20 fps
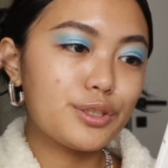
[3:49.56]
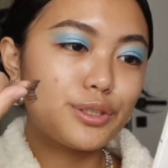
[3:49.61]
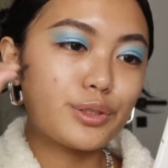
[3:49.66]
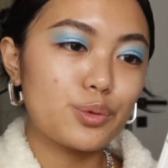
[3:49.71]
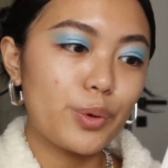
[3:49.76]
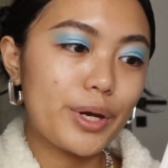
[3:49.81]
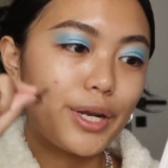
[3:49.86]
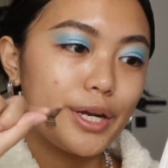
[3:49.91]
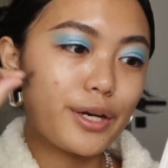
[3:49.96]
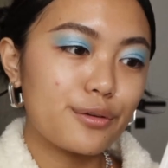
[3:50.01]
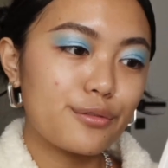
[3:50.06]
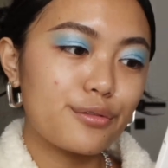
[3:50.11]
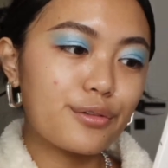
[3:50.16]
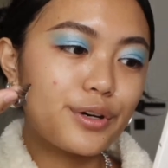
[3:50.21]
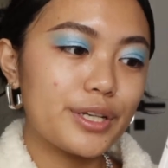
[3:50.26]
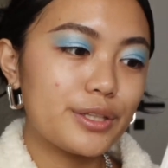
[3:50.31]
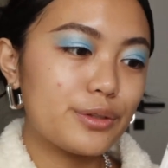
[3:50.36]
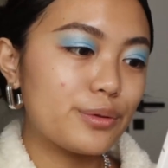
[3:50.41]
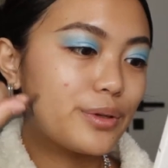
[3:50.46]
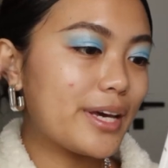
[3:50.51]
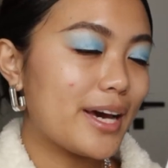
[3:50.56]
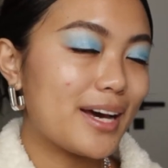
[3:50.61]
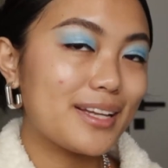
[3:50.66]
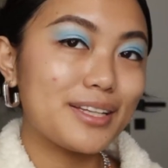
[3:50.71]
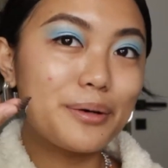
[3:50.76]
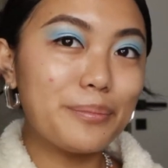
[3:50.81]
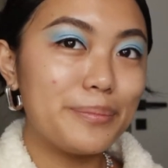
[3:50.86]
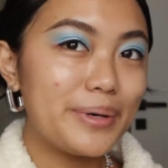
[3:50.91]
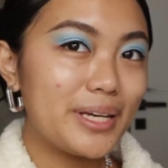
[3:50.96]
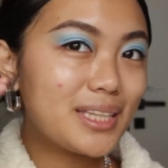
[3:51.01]
Just waiting for it to
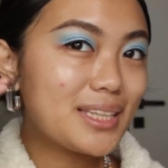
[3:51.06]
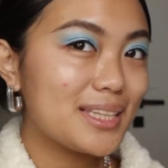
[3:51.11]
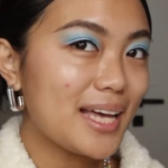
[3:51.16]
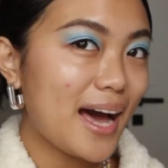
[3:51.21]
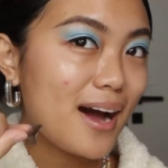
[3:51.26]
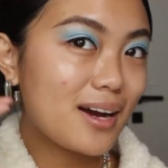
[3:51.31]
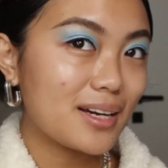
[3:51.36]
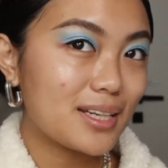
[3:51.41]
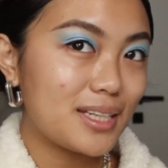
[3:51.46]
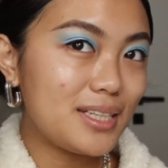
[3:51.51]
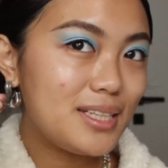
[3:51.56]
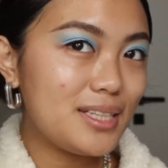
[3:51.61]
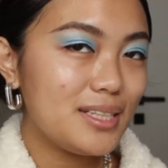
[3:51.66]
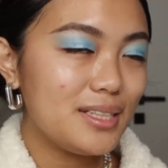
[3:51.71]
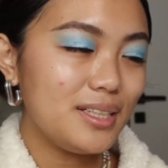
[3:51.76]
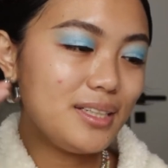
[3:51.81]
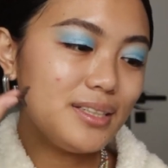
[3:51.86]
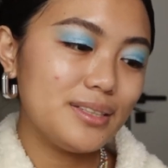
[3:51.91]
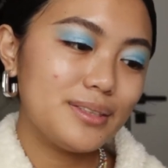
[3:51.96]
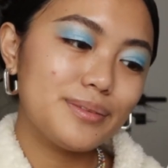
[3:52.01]
get a bit tacky.